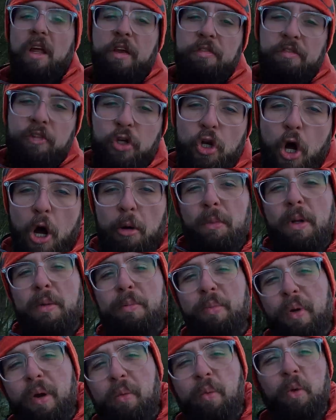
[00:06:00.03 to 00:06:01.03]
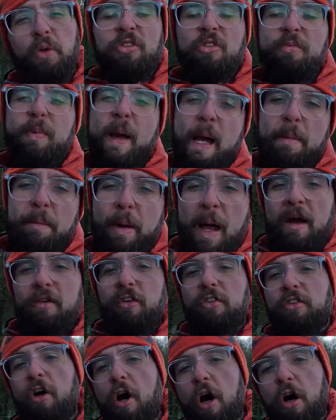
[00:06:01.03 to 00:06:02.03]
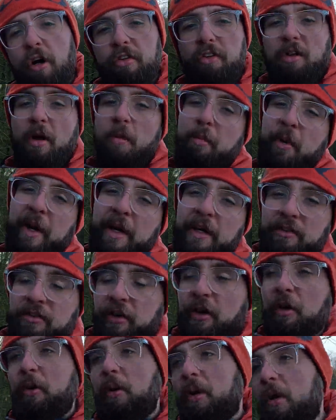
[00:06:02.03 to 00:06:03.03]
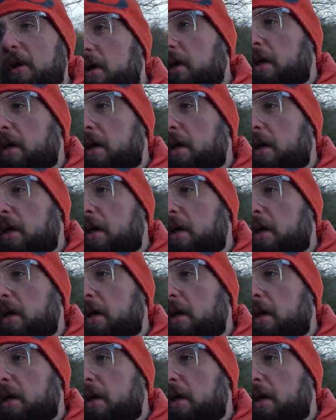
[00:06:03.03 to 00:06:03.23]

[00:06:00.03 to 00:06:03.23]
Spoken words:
If you'd normally bring 1 spare pair of socks, bring 2.